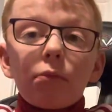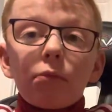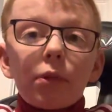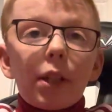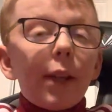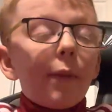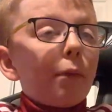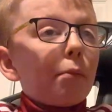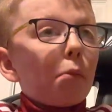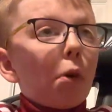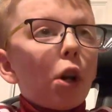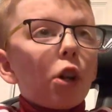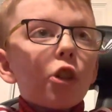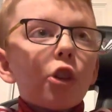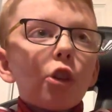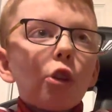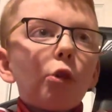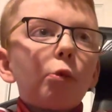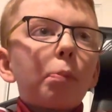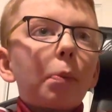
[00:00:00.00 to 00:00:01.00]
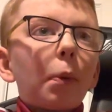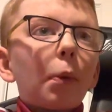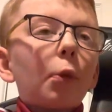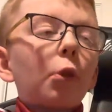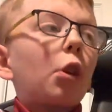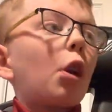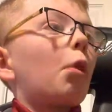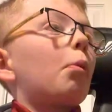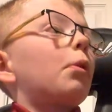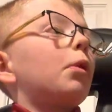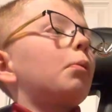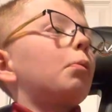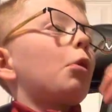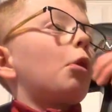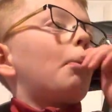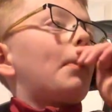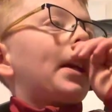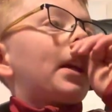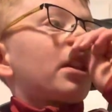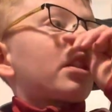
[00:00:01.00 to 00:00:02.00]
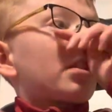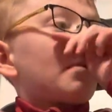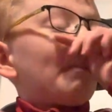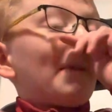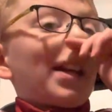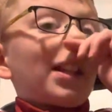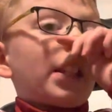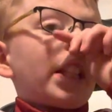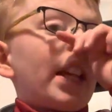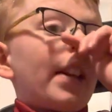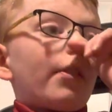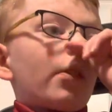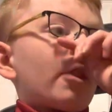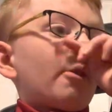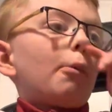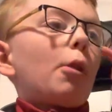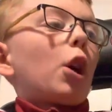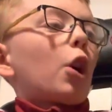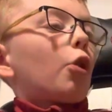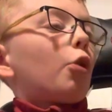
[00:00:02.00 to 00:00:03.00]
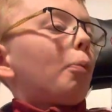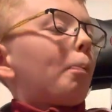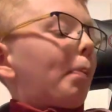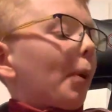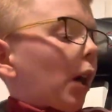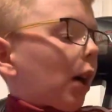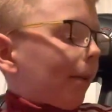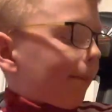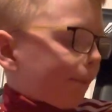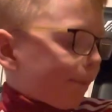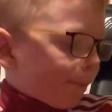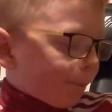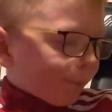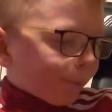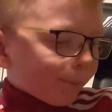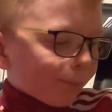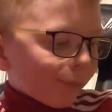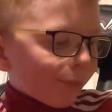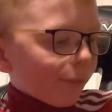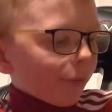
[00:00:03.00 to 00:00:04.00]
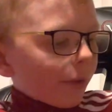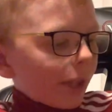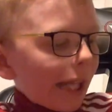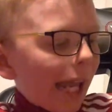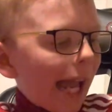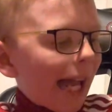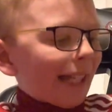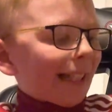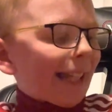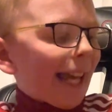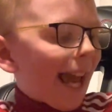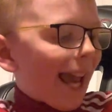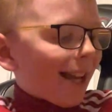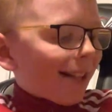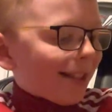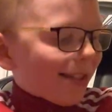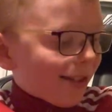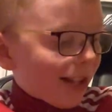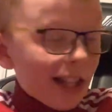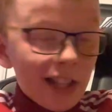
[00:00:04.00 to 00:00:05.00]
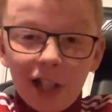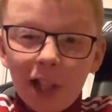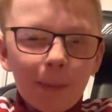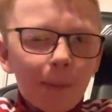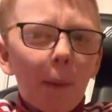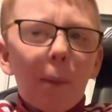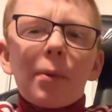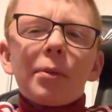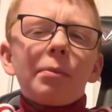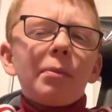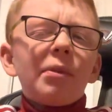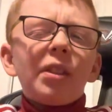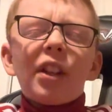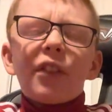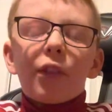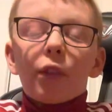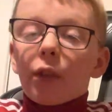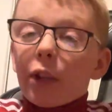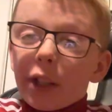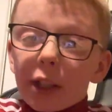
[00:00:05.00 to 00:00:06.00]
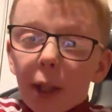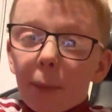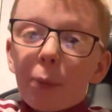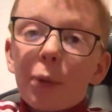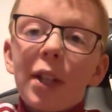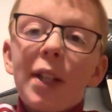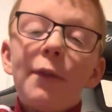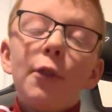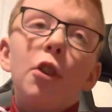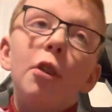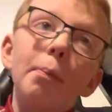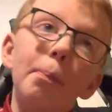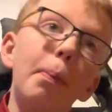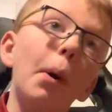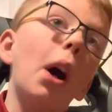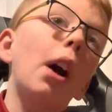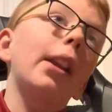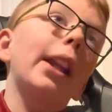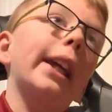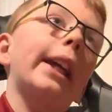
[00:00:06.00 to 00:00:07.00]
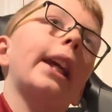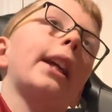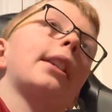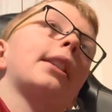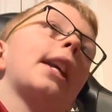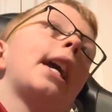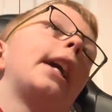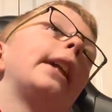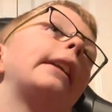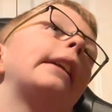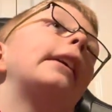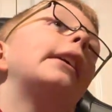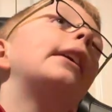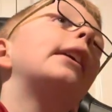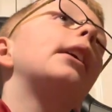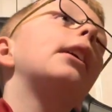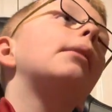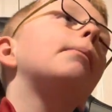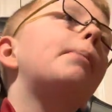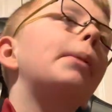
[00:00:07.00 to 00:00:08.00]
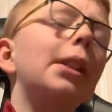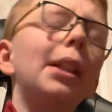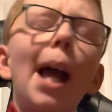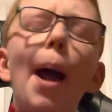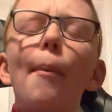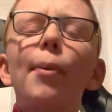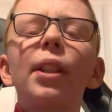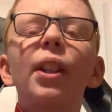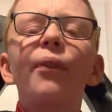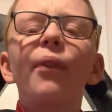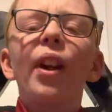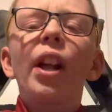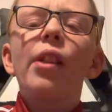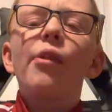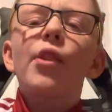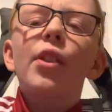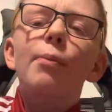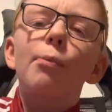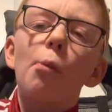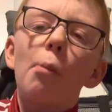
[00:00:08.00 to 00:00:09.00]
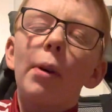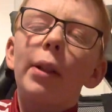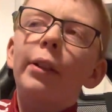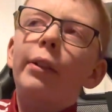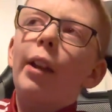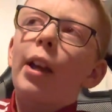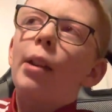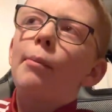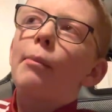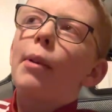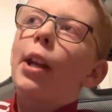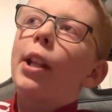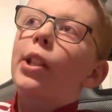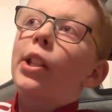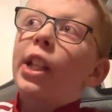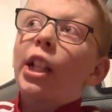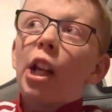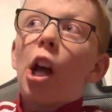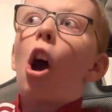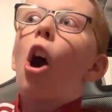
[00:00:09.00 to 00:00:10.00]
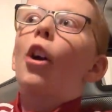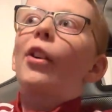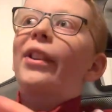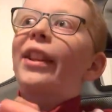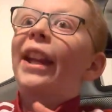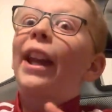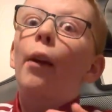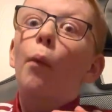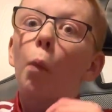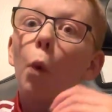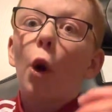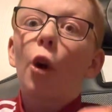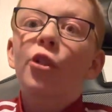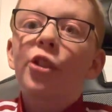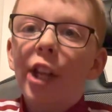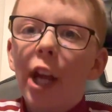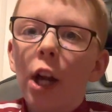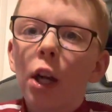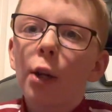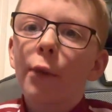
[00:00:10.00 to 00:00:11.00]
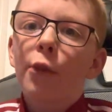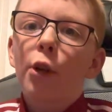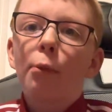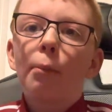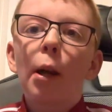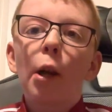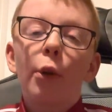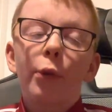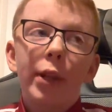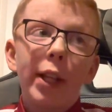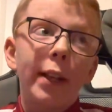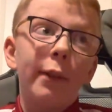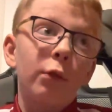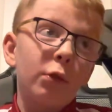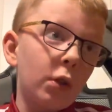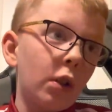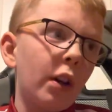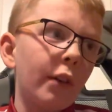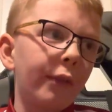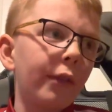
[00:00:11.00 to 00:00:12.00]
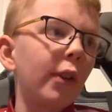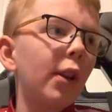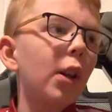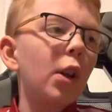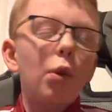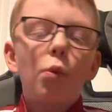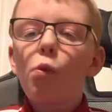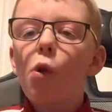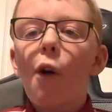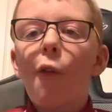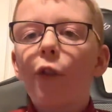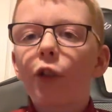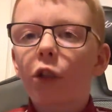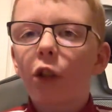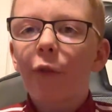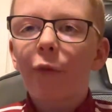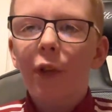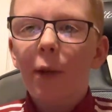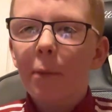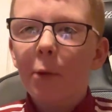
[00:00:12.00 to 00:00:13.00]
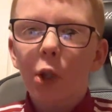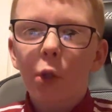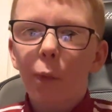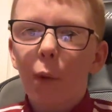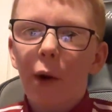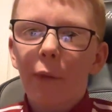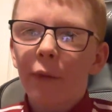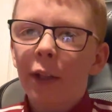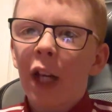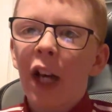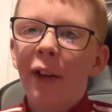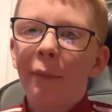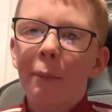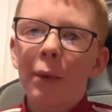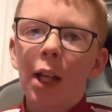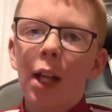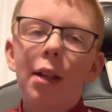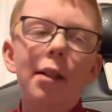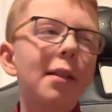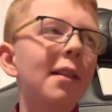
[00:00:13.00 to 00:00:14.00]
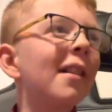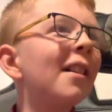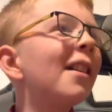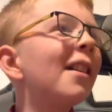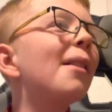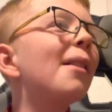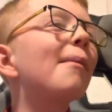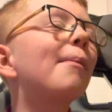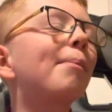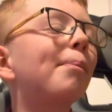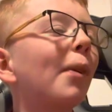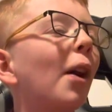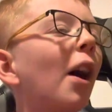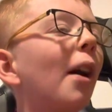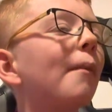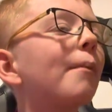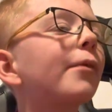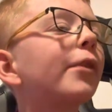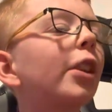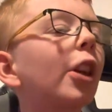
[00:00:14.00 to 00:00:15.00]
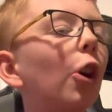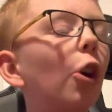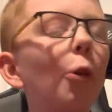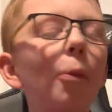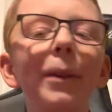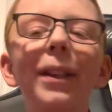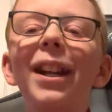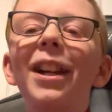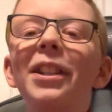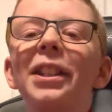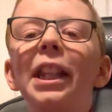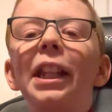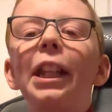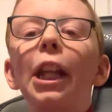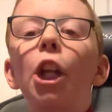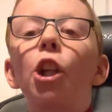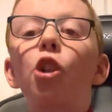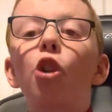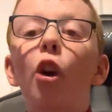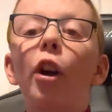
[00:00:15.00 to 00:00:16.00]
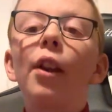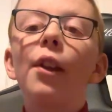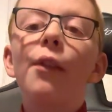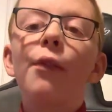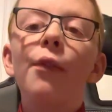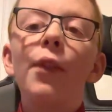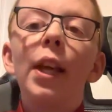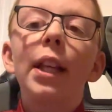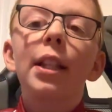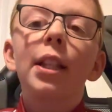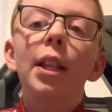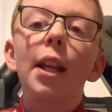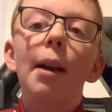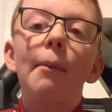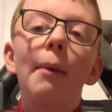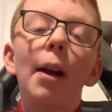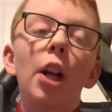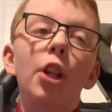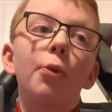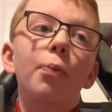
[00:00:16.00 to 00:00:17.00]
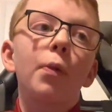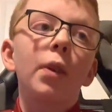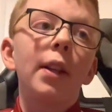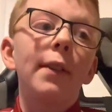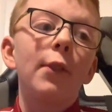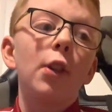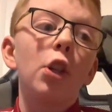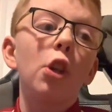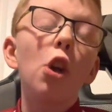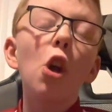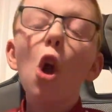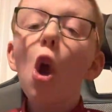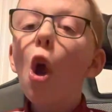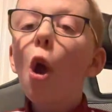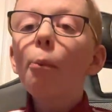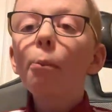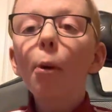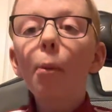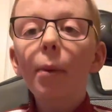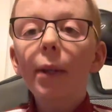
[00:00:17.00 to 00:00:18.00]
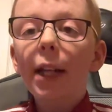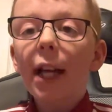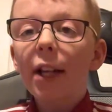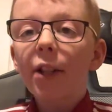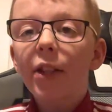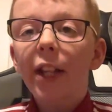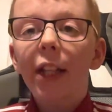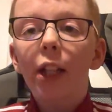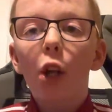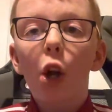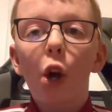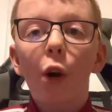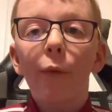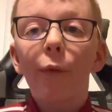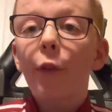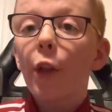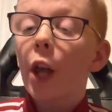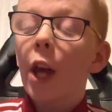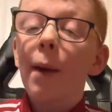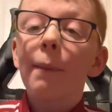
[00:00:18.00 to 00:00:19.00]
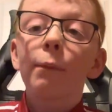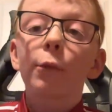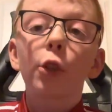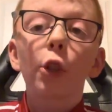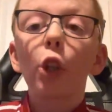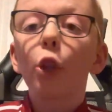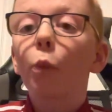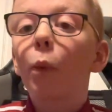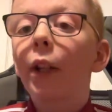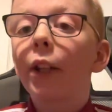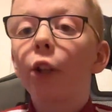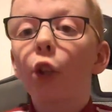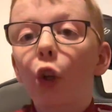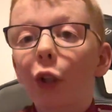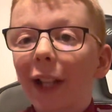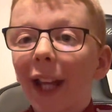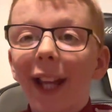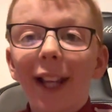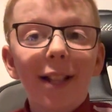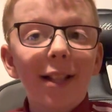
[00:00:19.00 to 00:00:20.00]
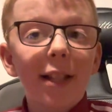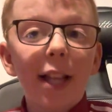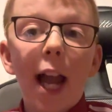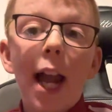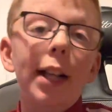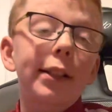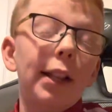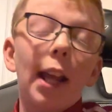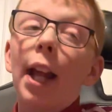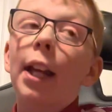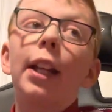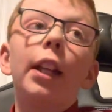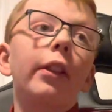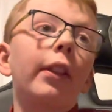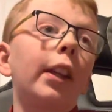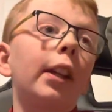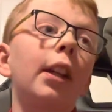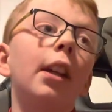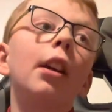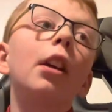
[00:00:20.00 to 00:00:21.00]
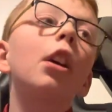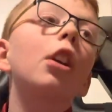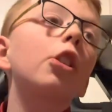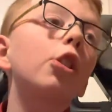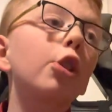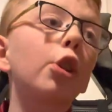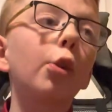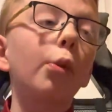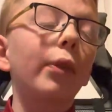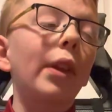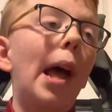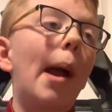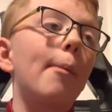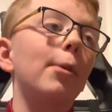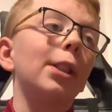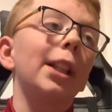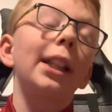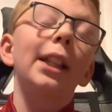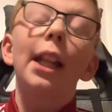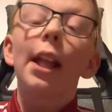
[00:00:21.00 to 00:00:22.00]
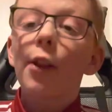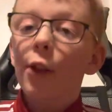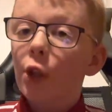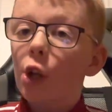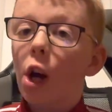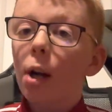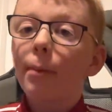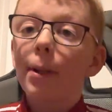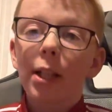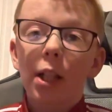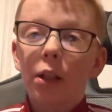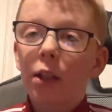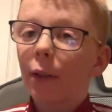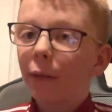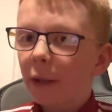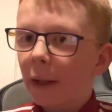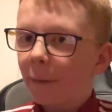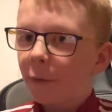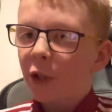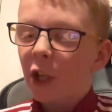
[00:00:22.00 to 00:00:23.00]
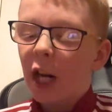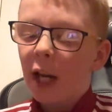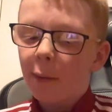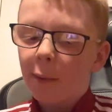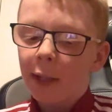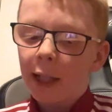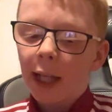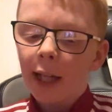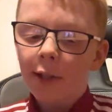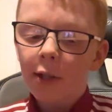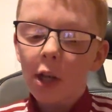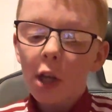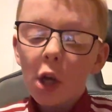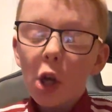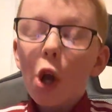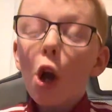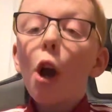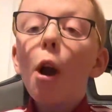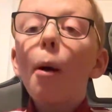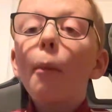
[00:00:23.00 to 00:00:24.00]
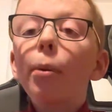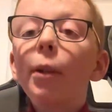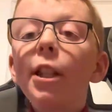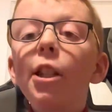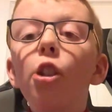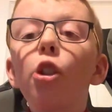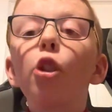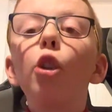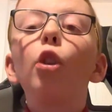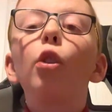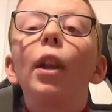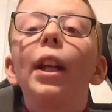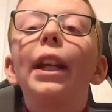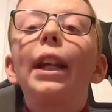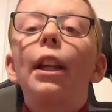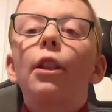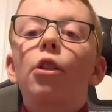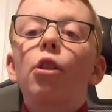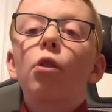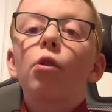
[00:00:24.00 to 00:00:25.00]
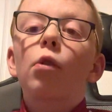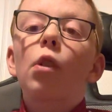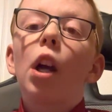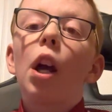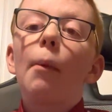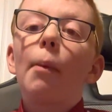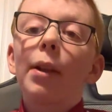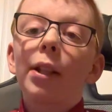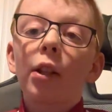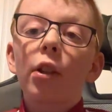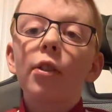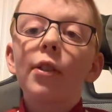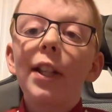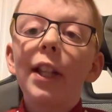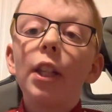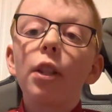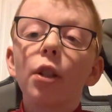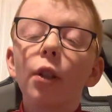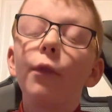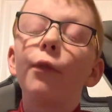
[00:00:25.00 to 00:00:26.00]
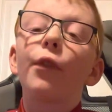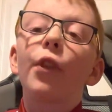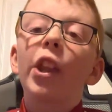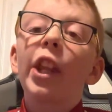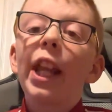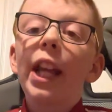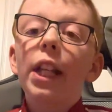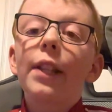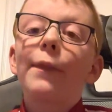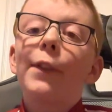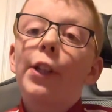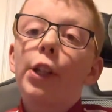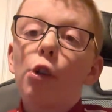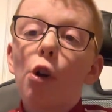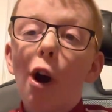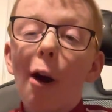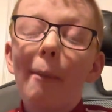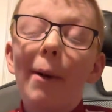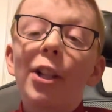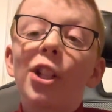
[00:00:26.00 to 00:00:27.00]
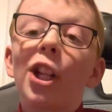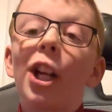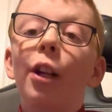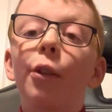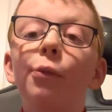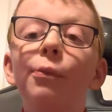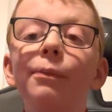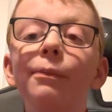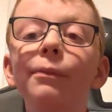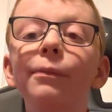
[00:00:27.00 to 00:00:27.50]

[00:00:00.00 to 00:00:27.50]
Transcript: David Marshall, Kirby will make him some big saves tomorrow, but I guess this is probably nothing like a preview, but like I said, being an Aberdeen fan at this moment in time, it's kind of hard to get words out of your mouth, even though I've waffled on for about 12 and a half minutes. But I hope you guys did enjoy this match preview. Put what you guys think of Goodwin not getting sacked, anything to do with Aberdeen, in the comments. I'd love to have a chat with you guys. Please do like and subscribe, and I'll see you soon for the next video on my channel.